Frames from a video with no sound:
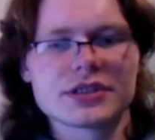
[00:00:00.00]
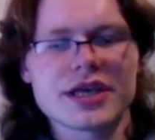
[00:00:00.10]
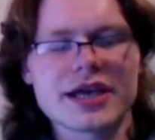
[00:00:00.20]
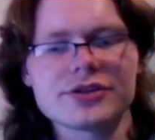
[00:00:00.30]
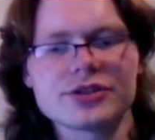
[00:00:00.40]

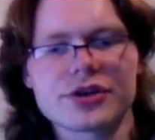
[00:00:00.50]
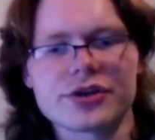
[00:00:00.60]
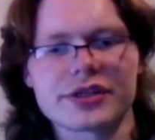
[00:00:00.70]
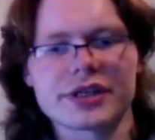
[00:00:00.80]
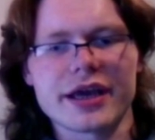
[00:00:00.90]
Slackers
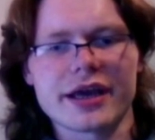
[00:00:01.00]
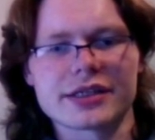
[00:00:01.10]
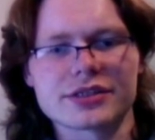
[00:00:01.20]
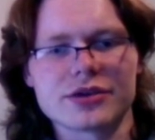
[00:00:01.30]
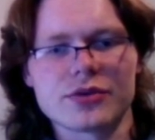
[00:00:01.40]
currently
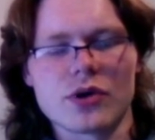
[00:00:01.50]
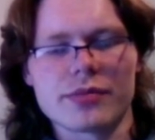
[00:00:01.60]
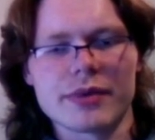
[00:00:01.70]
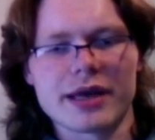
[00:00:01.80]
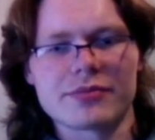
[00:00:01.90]
has
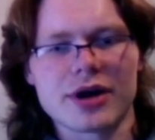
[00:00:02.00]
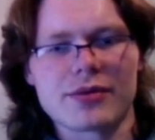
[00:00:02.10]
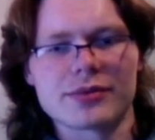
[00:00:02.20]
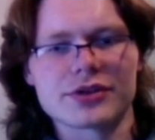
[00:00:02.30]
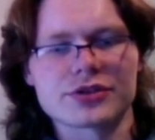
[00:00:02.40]
one main
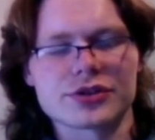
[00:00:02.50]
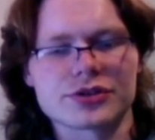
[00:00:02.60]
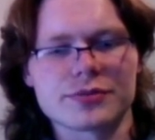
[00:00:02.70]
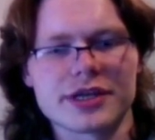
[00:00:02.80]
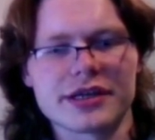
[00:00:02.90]
problem with their
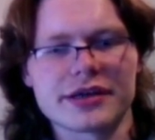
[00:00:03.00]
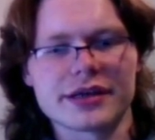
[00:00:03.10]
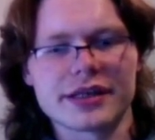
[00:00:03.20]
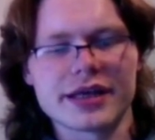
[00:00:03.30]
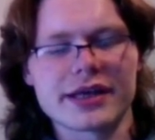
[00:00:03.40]
social media,
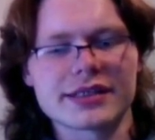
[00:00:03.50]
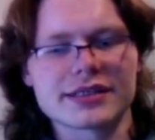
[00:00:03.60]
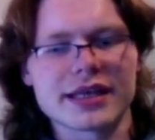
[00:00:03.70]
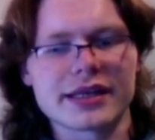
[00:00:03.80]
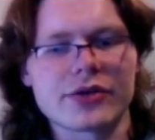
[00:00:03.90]
and that
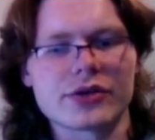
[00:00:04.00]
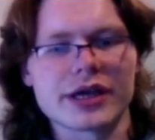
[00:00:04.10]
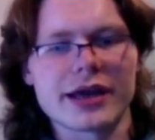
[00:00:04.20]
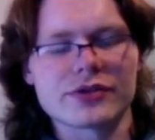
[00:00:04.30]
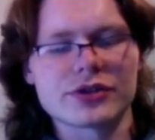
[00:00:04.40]
is that they
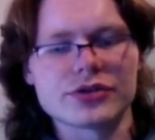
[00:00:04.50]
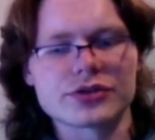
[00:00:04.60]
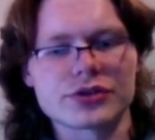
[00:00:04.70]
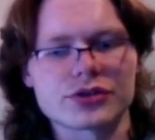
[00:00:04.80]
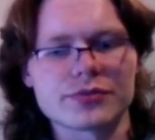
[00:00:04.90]
only have two
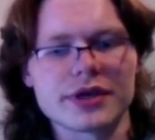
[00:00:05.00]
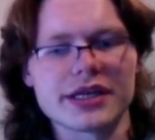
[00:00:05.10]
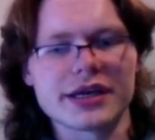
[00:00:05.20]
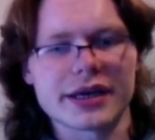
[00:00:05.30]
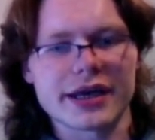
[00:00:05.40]
social
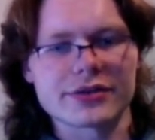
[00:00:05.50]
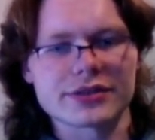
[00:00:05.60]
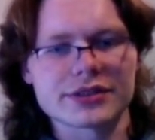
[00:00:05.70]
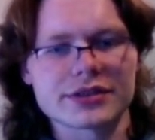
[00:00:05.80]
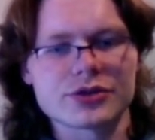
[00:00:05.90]
media
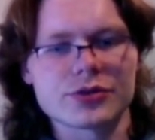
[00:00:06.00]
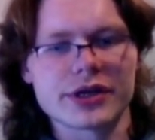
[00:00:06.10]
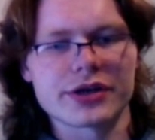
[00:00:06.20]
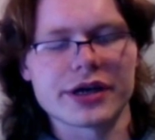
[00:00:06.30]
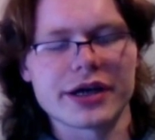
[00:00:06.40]
accounts,
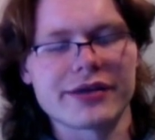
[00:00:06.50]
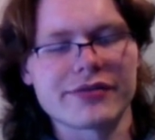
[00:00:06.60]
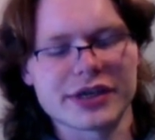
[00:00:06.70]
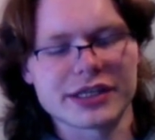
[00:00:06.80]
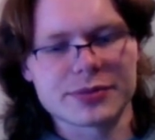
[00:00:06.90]
Twitter
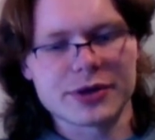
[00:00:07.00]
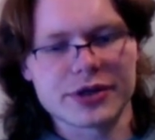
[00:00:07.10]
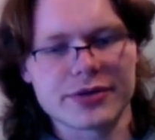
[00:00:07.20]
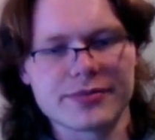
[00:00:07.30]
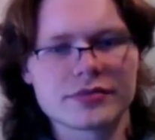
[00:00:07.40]
and Facebook.
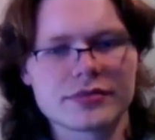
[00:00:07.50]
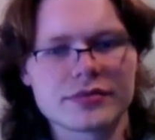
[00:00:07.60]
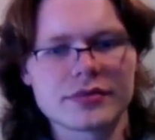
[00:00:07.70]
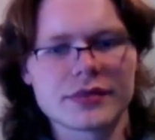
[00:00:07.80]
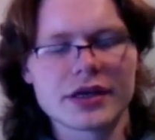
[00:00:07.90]

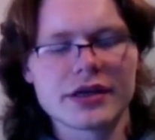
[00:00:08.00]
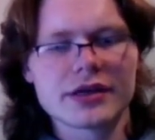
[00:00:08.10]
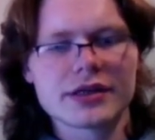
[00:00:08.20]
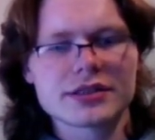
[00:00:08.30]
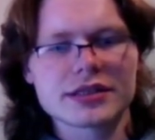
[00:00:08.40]

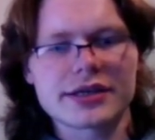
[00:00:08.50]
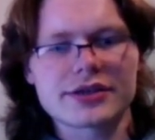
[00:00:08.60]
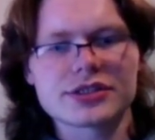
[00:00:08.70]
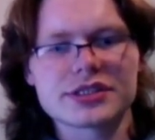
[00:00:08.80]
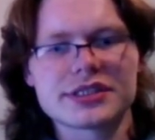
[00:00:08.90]

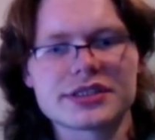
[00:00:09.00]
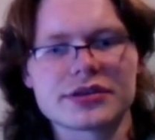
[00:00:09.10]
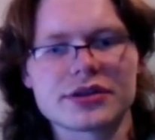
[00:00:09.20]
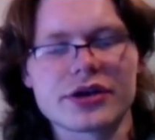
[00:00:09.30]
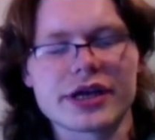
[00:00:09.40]
Slackers needs to
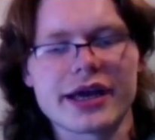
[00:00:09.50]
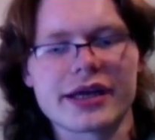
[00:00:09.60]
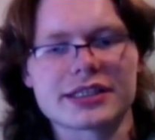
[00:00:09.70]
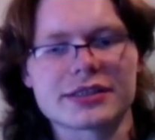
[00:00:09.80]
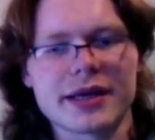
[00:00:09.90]
look
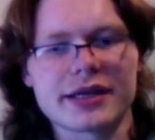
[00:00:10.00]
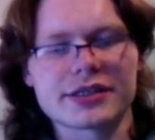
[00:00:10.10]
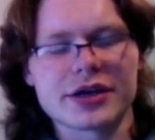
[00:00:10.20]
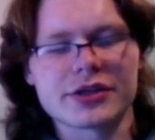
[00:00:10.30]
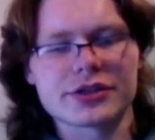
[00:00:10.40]
at expanding
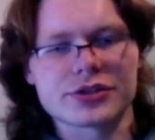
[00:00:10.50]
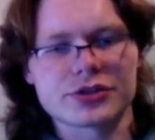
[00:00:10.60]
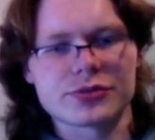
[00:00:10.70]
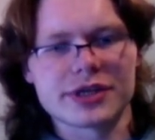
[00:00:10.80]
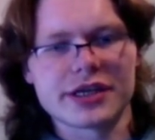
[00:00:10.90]
to other
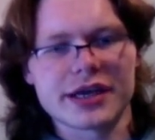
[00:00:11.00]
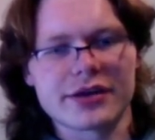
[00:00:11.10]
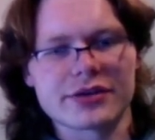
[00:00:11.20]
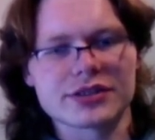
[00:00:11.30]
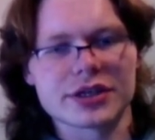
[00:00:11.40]
social media
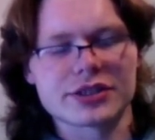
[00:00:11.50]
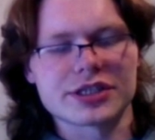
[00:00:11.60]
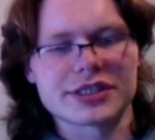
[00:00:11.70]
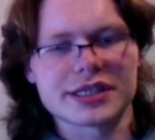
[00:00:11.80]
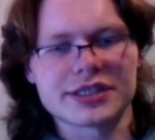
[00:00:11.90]
accounts such
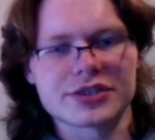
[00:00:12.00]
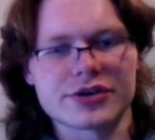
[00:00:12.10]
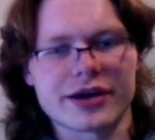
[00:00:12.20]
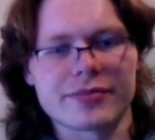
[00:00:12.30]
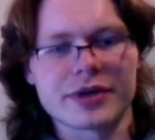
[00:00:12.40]
as
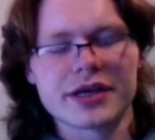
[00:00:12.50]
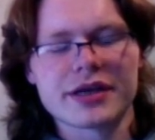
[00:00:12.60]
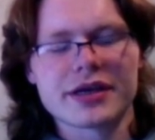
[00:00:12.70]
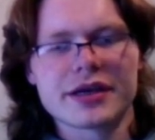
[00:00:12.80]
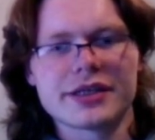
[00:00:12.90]
Instagram.
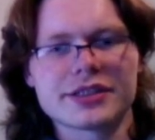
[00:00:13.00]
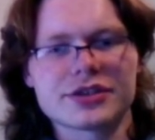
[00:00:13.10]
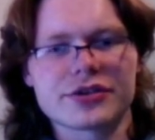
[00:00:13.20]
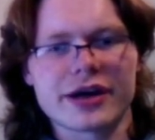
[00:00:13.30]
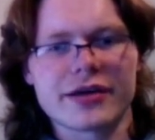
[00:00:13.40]

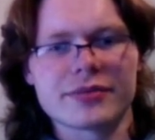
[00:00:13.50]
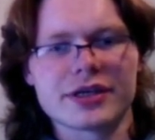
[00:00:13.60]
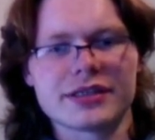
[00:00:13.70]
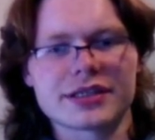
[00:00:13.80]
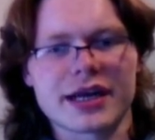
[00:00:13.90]

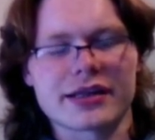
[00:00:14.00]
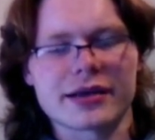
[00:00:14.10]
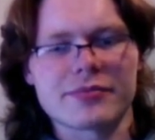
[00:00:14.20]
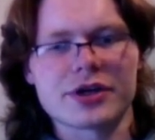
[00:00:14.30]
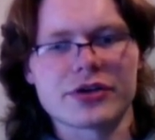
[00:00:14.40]
Instagram is kind of
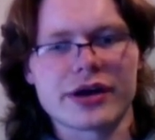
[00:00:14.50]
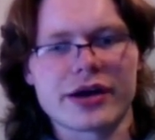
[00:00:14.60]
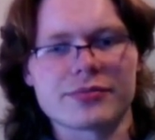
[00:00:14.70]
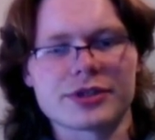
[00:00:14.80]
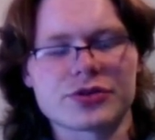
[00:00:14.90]
like a middle
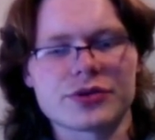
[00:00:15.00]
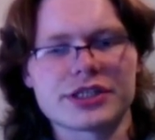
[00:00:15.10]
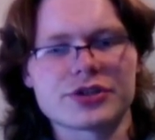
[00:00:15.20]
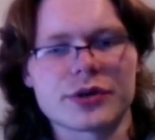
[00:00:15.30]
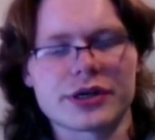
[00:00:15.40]
ground
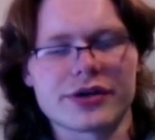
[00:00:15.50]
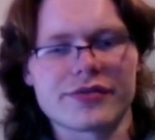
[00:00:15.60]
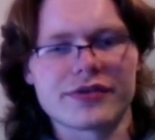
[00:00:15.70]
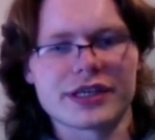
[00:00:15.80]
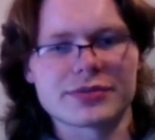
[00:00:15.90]
between Twitter
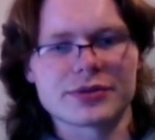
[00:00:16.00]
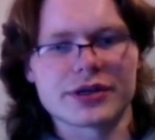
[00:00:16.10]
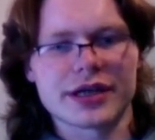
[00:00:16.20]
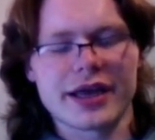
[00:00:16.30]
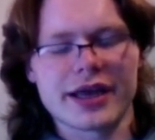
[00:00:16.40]
and
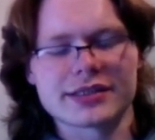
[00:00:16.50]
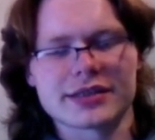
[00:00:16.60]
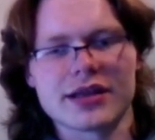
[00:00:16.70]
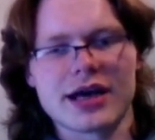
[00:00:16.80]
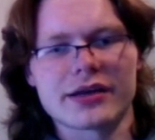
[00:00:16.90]
Facebook. It has a
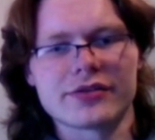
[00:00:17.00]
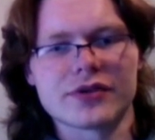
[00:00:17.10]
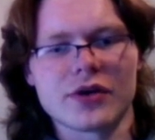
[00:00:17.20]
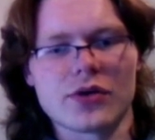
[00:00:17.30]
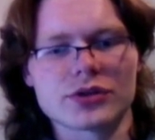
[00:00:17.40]
lot of
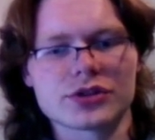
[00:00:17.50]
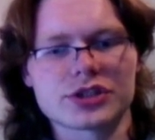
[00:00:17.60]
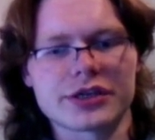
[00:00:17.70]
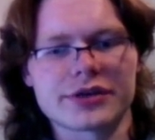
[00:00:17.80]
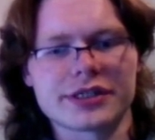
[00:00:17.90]
older
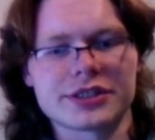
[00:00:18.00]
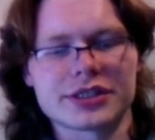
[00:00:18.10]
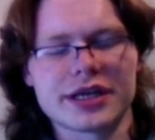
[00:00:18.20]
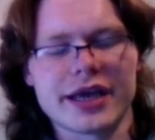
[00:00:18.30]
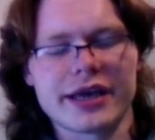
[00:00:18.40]

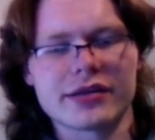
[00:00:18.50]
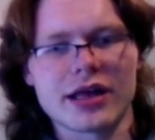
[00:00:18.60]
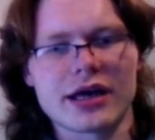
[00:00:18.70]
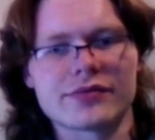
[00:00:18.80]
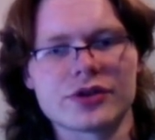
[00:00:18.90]
generation and a
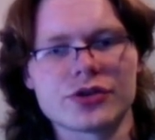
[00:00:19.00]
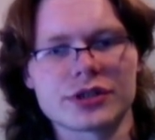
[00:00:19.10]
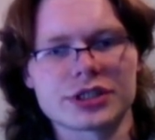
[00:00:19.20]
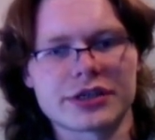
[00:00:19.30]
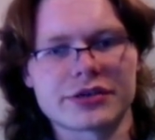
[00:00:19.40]
lot of
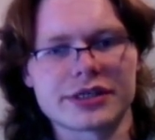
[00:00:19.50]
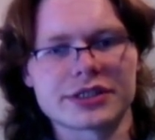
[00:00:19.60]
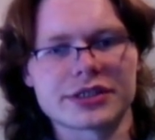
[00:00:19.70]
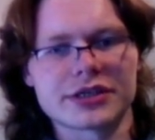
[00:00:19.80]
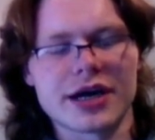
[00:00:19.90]
newer
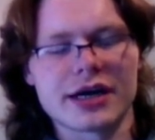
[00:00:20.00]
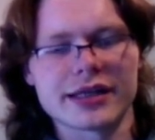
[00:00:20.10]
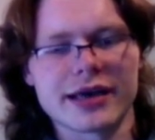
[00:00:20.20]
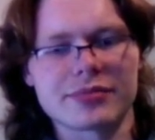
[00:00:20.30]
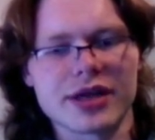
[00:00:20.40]
generation on
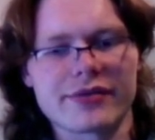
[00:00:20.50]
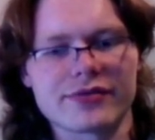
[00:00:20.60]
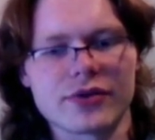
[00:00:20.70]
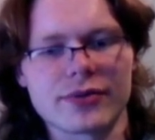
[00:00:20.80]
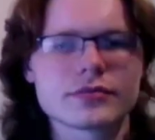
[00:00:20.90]
that
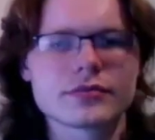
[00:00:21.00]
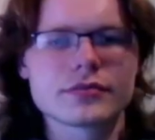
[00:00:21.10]
platform.